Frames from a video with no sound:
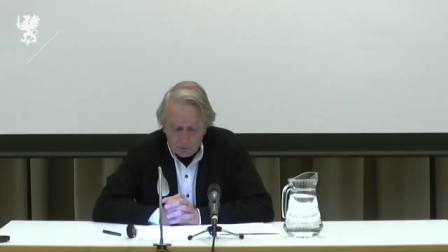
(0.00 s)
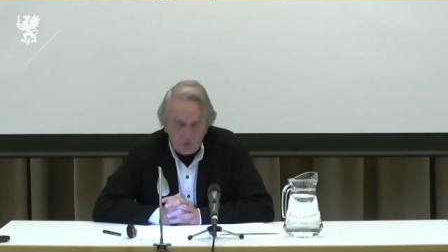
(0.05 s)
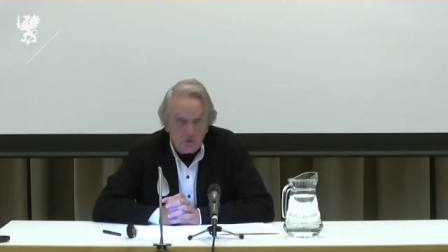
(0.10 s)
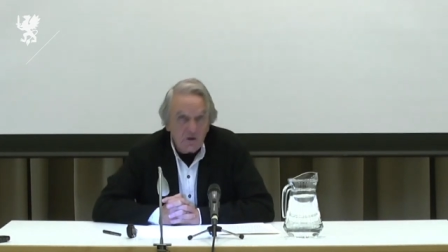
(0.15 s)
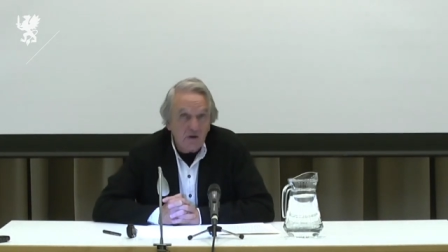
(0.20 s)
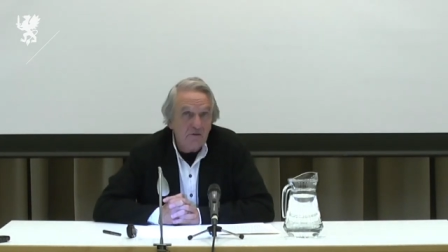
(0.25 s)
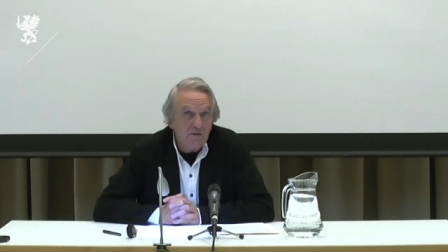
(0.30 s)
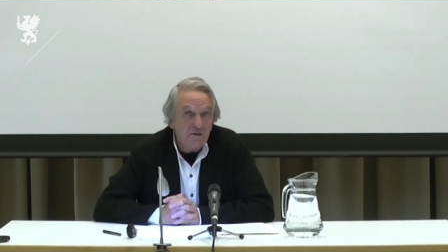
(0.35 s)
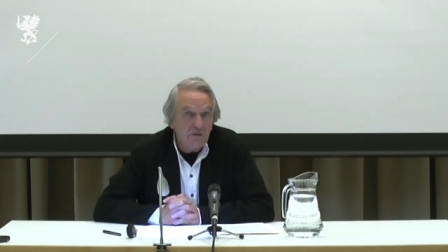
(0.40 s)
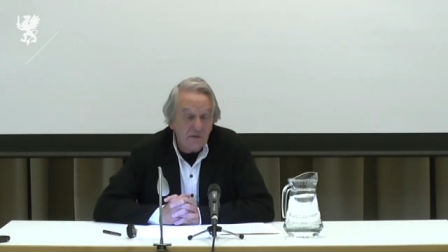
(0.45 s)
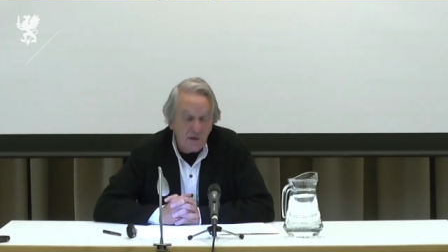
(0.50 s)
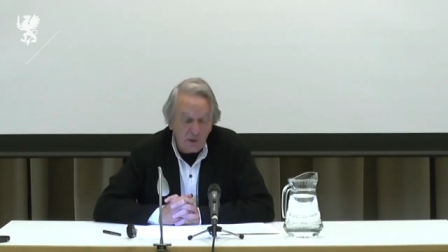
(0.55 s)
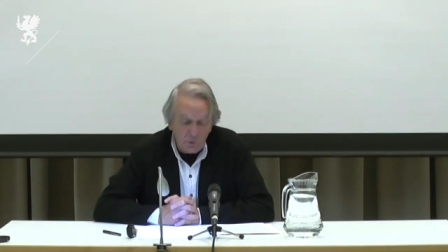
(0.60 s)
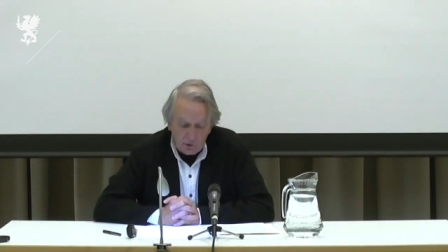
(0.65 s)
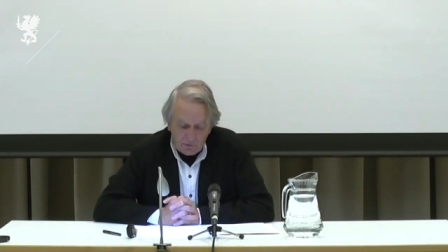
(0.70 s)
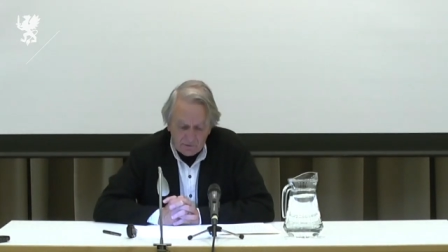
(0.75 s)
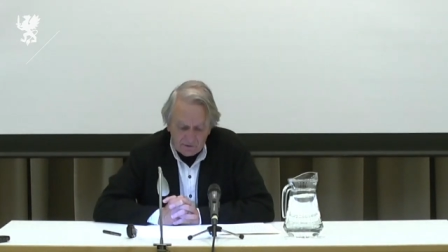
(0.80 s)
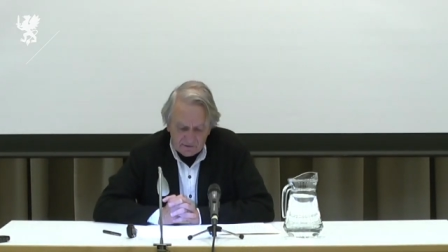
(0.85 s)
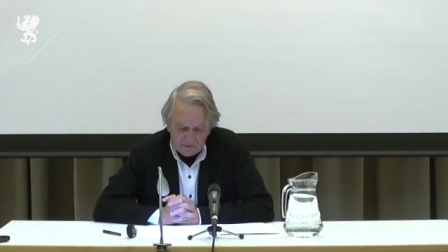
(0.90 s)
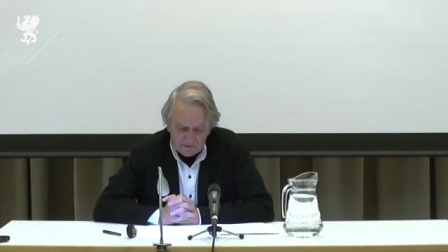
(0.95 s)
modernity
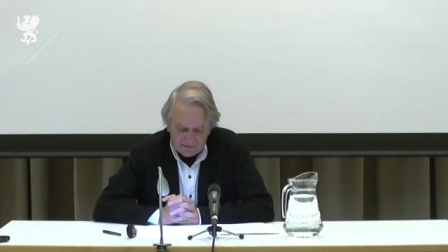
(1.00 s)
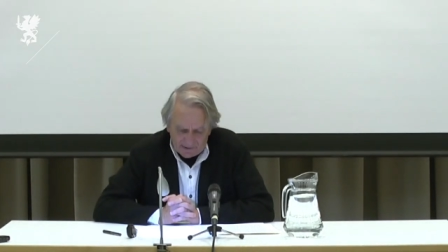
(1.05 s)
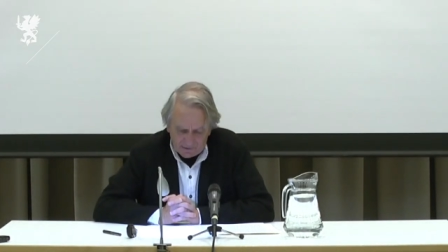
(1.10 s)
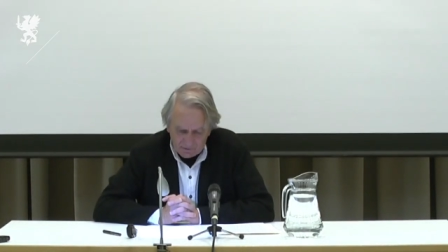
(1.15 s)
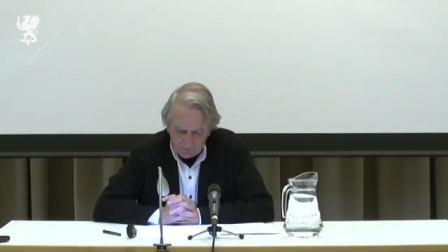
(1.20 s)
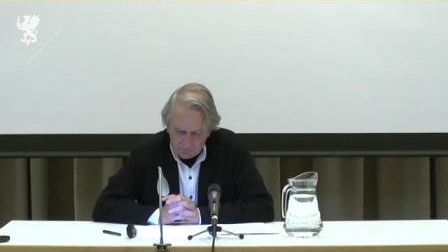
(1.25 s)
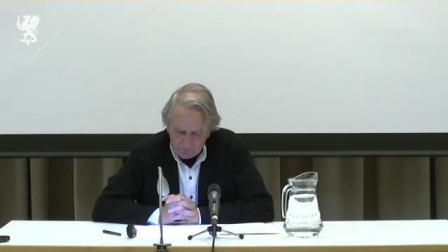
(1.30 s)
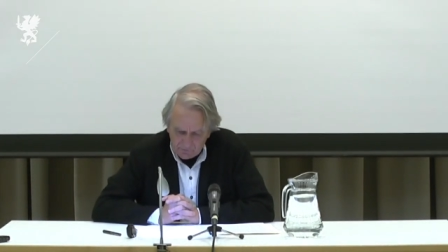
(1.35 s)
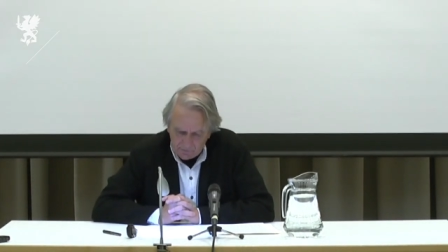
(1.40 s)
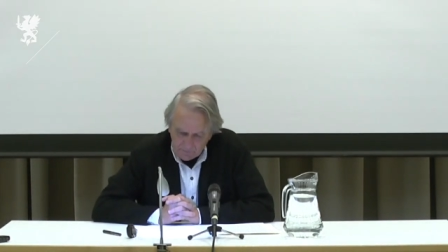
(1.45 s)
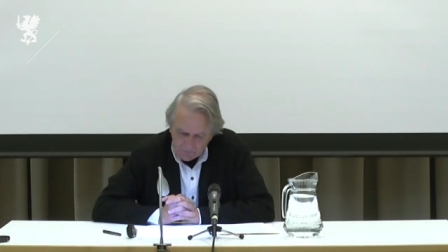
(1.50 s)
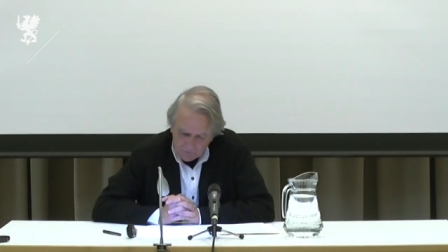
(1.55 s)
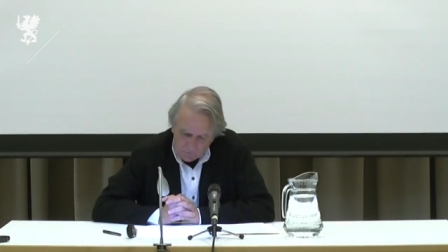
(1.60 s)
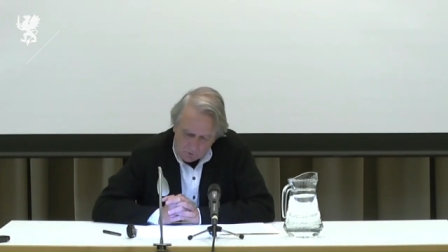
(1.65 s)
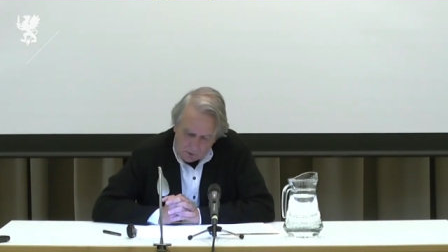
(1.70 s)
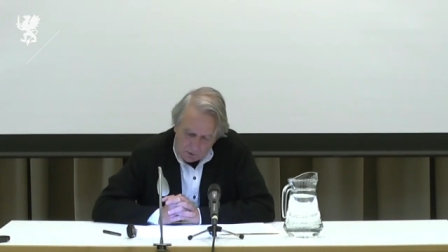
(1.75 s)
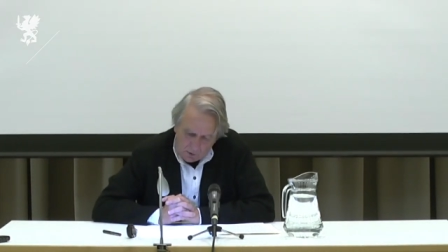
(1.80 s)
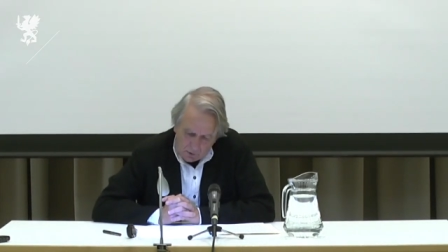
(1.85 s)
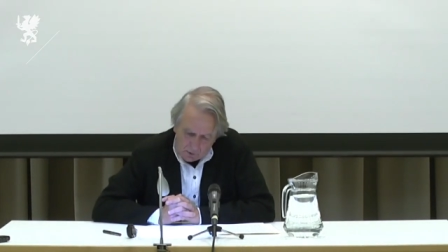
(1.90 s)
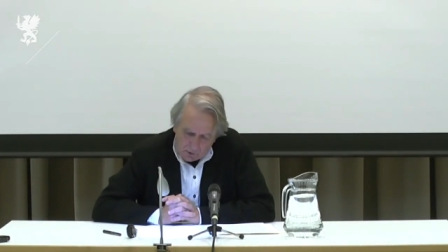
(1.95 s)
with itself.
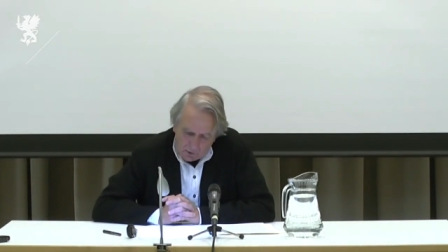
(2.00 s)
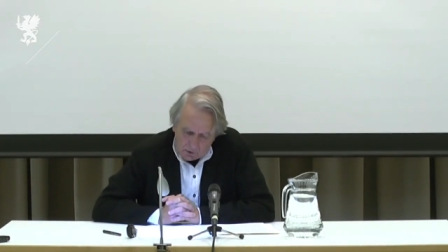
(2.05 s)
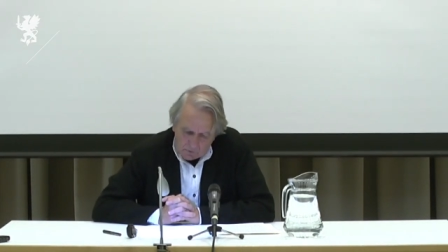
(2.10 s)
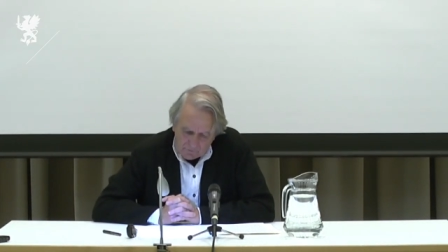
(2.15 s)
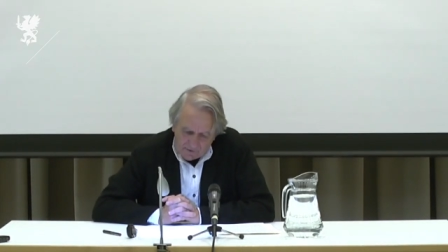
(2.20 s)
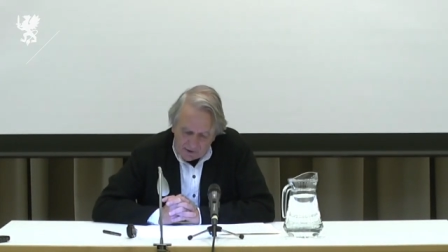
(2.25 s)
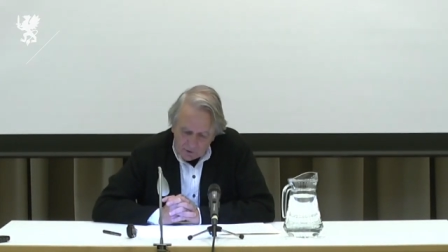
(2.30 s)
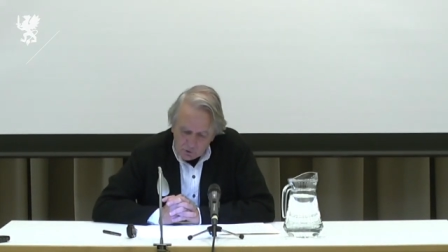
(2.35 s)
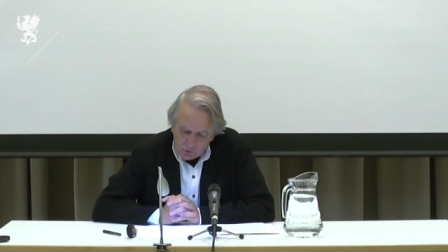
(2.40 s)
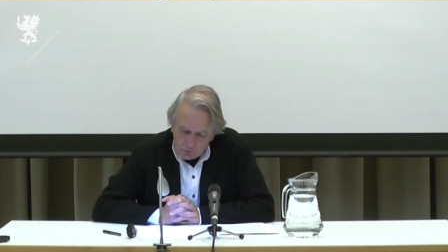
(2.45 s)
There